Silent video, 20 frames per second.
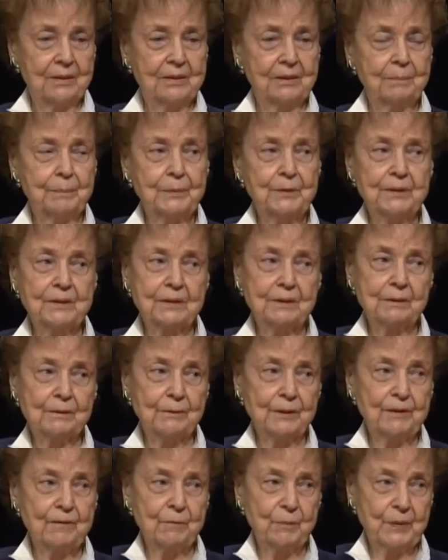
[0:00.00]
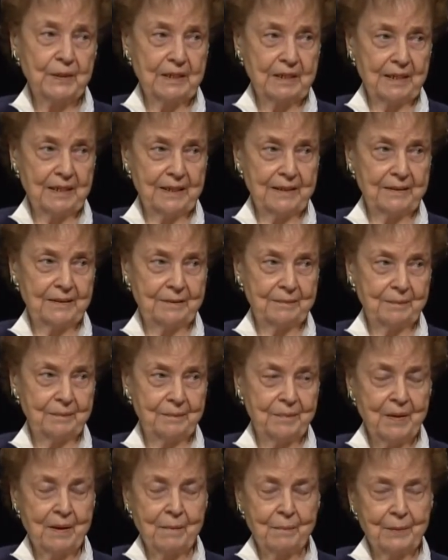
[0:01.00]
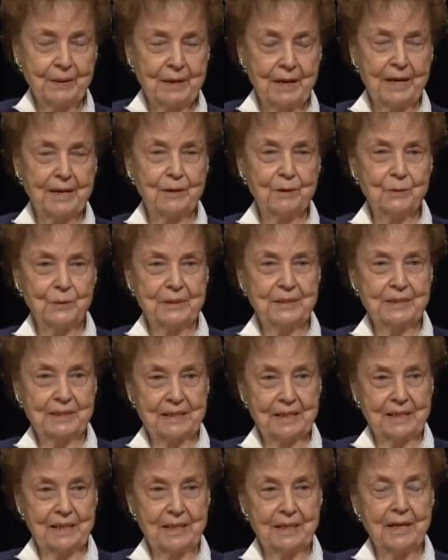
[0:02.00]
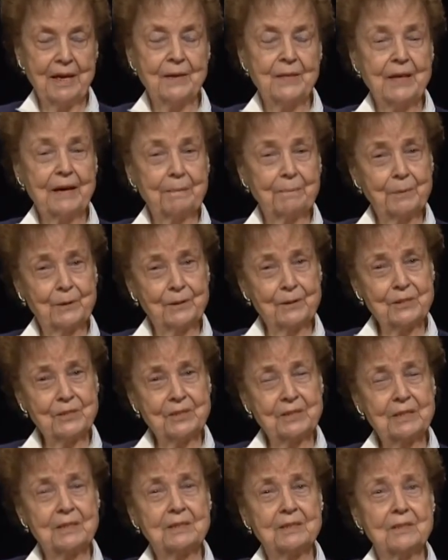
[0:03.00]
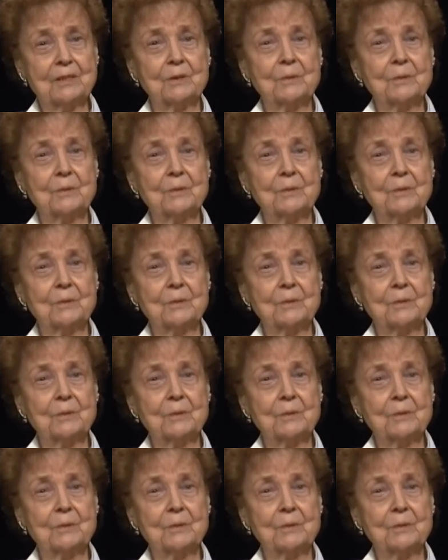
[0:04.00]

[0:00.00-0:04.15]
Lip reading: to put the grief behind them. But I always say that person is